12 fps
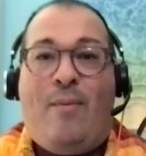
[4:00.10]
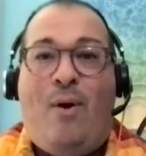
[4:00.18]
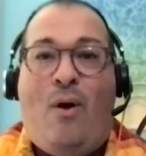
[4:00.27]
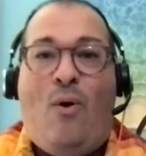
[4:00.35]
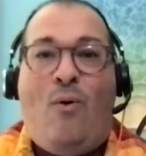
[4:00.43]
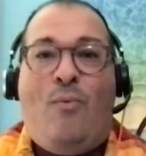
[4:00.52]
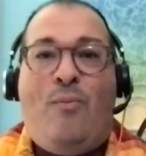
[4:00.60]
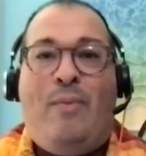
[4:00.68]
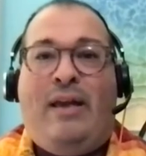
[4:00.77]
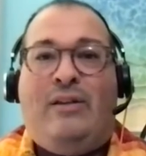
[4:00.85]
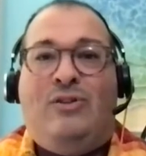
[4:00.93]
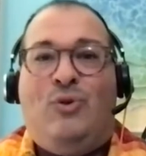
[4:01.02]
home
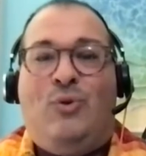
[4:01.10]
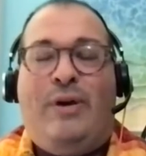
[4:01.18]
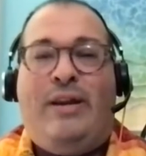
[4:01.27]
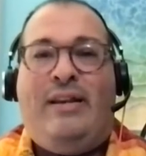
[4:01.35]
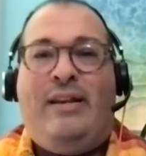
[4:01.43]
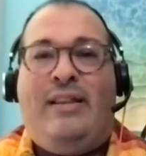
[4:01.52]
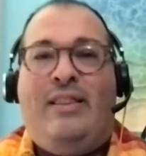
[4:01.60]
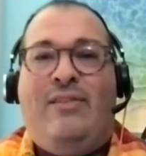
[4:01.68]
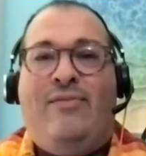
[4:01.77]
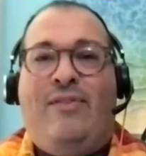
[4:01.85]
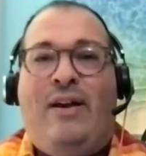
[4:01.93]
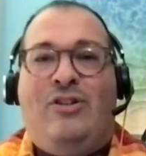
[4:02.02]
and joined the
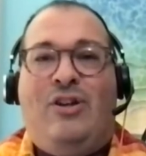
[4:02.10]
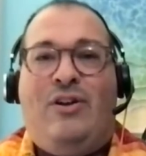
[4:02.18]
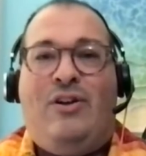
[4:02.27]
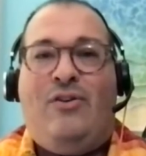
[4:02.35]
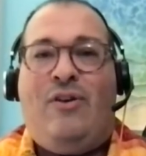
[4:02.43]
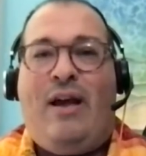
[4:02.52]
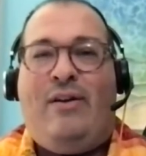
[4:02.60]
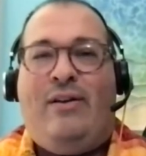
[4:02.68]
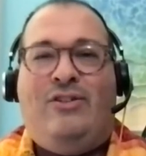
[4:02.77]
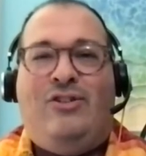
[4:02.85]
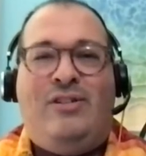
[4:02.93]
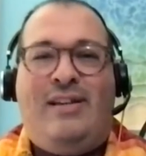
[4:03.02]
French underground
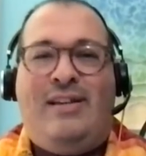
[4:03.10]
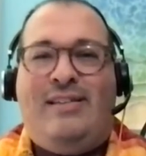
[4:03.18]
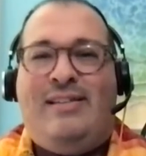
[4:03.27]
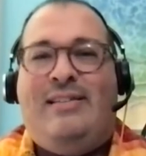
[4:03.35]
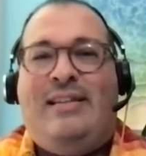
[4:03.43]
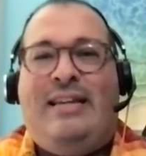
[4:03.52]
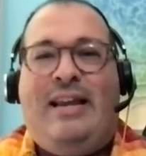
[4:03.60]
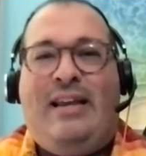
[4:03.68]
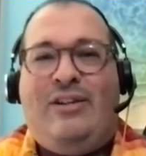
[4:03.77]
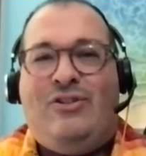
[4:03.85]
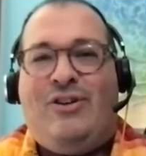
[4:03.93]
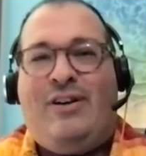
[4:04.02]
just as a
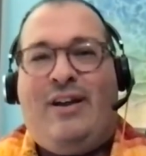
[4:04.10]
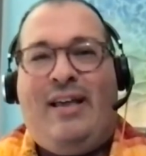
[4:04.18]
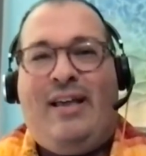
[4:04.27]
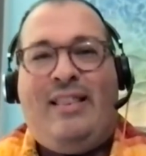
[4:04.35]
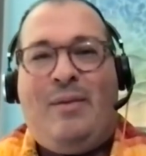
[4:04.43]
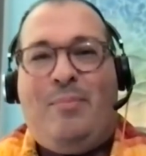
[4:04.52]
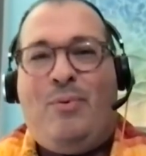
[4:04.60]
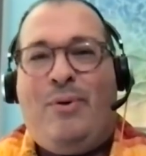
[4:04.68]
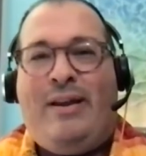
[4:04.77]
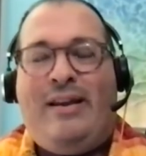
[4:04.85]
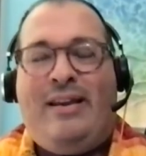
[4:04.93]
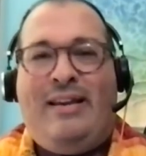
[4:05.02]
teenager at that
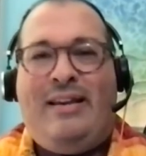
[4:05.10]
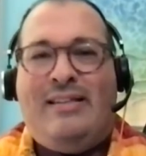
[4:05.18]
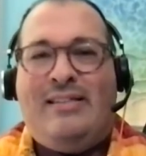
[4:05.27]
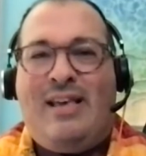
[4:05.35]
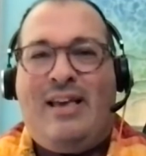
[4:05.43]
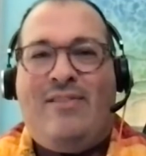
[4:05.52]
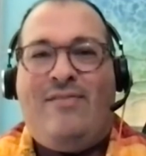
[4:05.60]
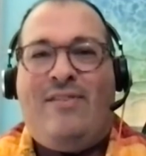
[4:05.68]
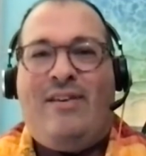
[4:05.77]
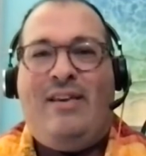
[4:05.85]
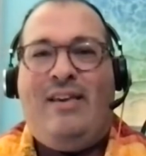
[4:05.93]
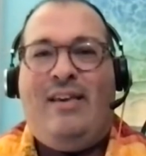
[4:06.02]
point in his life.
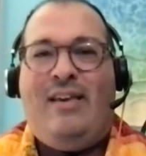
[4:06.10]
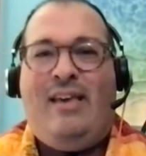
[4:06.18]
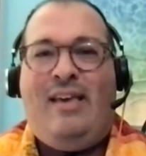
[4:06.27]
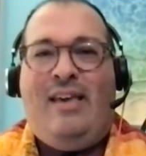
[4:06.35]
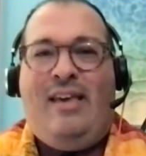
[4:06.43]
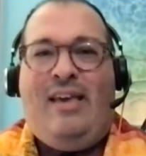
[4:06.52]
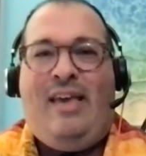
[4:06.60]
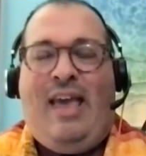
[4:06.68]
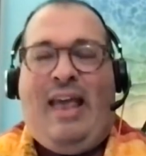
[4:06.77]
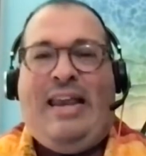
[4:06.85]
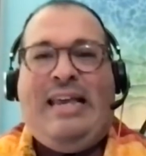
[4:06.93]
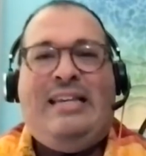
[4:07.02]

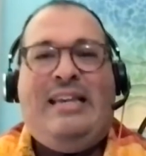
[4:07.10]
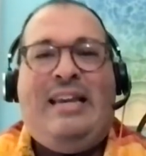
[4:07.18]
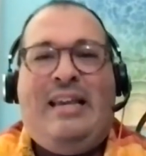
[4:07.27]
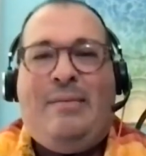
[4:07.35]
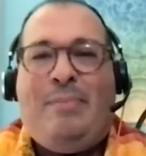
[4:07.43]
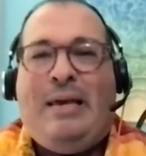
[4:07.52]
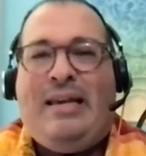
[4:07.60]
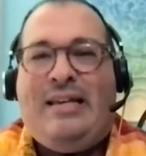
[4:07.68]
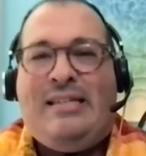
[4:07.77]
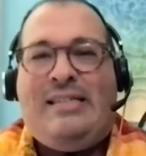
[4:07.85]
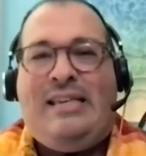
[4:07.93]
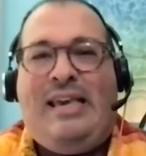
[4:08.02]
And he did it
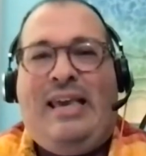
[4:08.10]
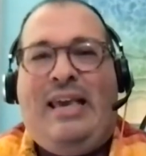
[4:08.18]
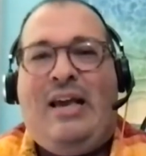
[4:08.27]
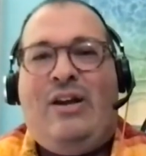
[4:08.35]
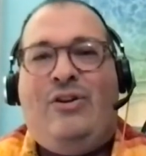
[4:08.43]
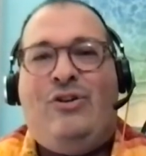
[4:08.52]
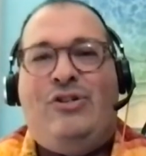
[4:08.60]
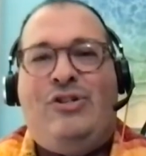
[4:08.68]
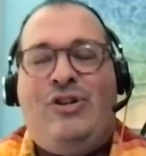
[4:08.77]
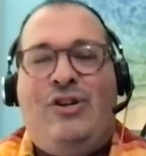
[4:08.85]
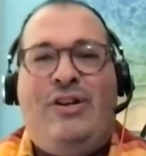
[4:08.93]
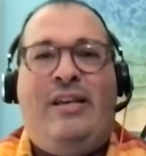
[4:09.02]
because he
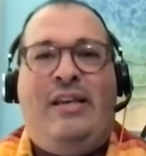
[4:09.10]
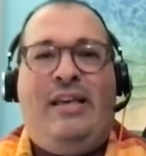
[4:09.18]
understood